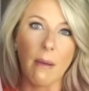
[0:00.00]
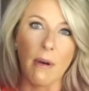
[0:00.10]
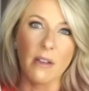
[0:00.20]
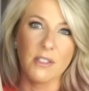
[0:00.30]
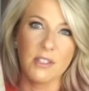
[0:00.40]
my
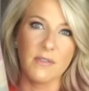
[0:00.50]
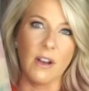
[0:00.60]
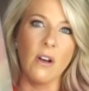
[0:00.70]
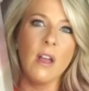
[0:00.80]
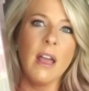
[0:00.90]
box just
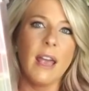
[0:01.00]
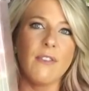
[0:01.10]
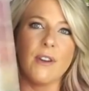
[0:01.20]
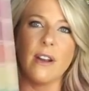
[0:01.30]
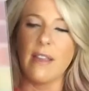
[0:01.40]
fell.
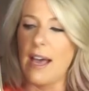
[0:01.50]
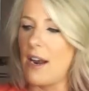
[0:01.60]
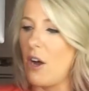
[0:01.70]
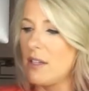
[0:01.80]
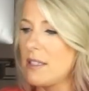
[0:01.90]
If you're into
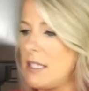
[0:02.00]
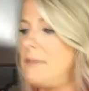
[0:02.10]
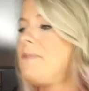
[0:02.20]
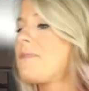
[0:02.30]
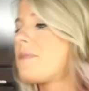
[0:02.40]
that,
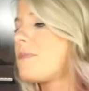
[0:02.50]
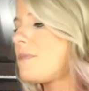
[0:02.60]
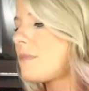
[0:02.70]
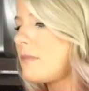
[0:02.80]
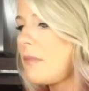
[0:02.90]
awesome.
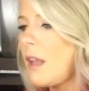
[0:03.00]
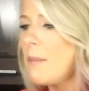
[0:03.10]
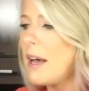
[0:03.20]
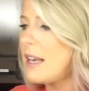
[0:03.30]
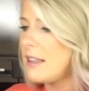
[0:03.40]

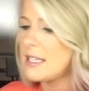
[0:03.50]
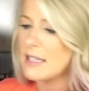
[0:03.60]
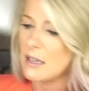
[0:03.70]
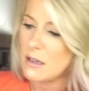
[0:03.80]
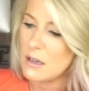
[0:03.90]
But
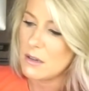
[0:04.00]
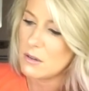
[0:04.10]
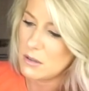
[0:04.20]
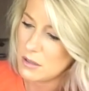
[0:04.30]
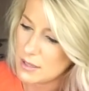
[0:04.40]

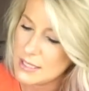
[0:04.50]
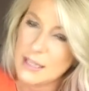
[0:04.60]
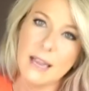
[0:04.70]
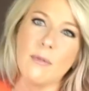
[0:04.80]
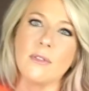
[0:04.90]

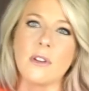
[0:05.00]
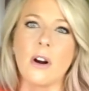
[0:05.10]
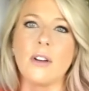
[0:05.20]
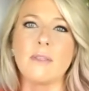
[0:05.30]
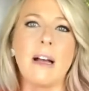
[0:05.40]
these labels
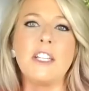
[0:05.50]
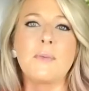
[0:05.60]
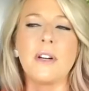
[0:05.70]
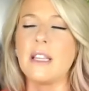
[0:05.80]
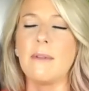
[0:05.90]
are awesome. I
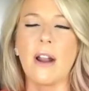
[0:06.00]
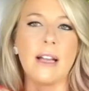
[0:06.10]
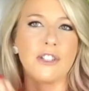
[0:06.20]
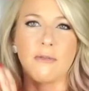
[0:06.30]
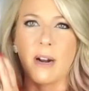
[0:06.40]
just printed them on
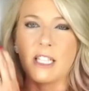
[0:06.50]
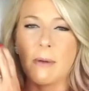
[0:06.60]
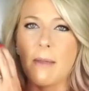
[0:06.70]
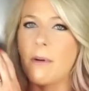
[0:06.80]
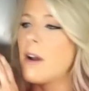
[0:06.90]
Astro
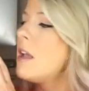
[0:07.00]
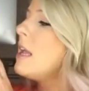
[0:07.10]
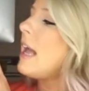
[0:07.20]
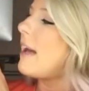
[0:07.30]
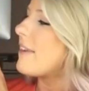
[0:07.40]
Bright's paper.
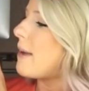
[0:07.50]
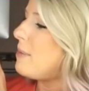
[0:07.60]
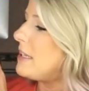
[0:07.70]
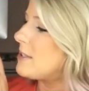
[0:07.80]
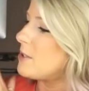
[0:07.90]
I've got
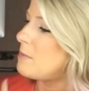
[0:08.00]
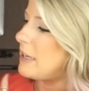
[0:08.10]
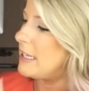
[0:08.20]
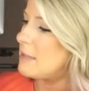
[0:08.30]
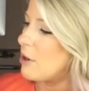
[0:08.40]
pencils,
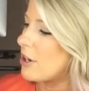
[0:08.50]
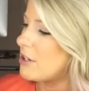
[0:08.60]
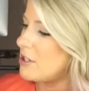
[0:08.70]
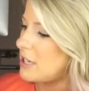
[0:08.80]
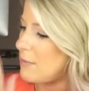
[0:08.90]
pens,
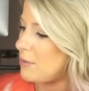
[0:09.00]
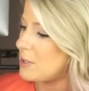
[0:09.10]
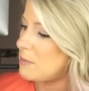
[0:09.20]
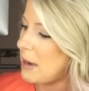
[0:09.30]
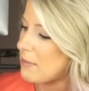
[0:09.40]
markers,
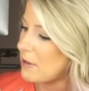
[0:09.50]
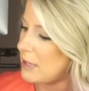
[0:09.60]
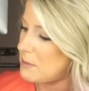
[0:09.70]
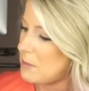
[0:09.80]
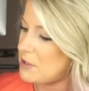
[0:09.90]
staples, paper
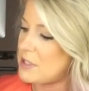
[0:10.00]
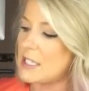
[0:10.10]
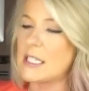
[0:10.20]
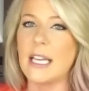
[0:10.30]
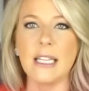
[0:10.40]
clips,
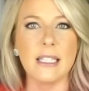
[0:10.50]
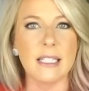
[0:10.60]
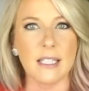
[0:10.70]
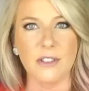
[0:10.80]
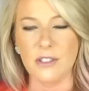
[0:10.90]
Post-its, and
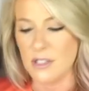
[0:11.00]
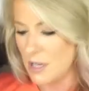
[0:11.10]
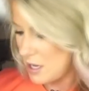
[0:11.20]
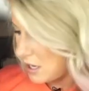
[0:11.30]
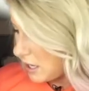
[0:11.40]

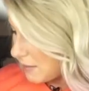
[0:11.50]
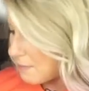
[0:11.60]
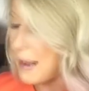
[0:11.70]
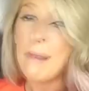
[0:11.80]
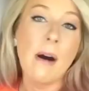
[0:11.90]
scissors.
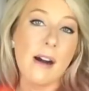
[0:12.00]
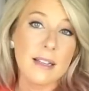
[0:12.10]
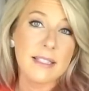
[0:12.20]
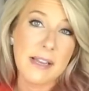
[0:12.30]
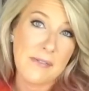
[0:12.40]
My
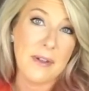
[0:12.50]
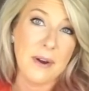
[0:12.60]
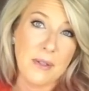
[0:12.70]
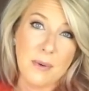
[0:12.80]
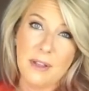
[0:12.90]
box down
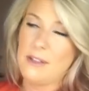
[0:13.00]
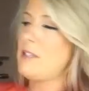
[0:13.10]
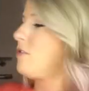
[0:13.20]
there, the Really